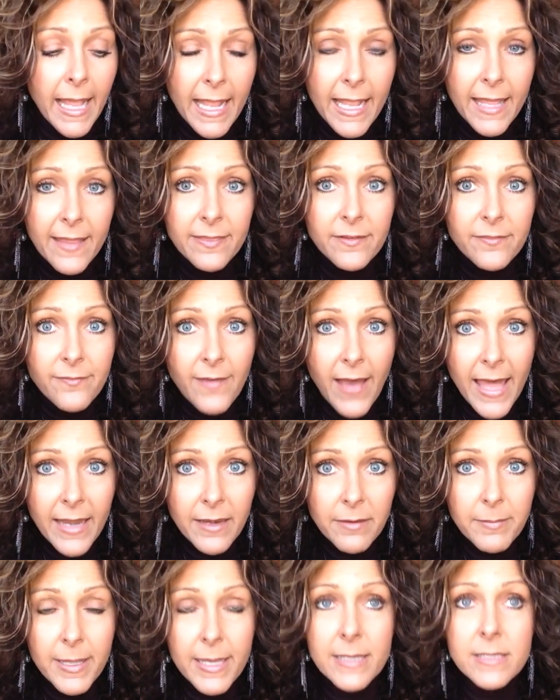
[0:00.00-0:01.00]
In the
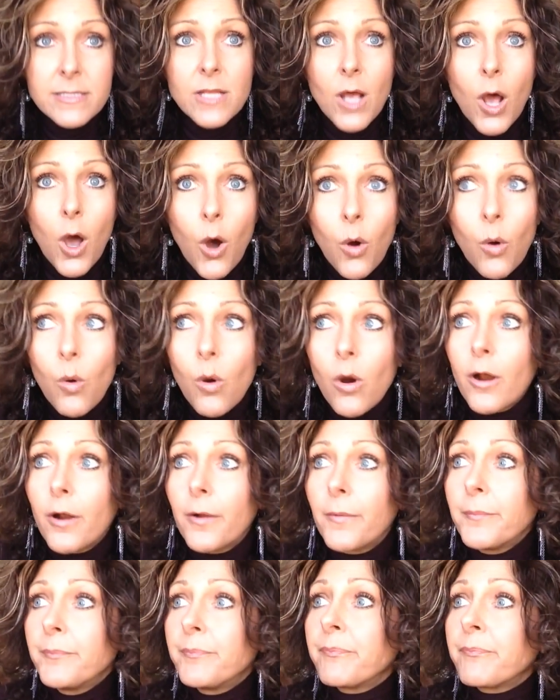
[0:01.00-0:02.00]
Vitamix
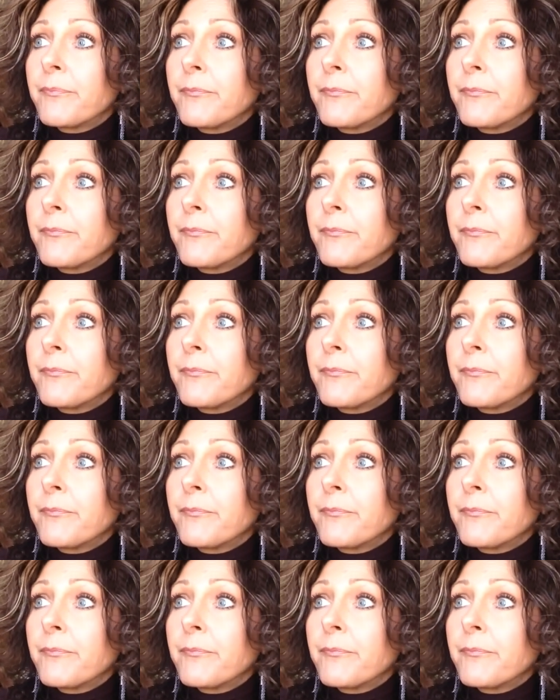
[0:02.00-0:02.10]
or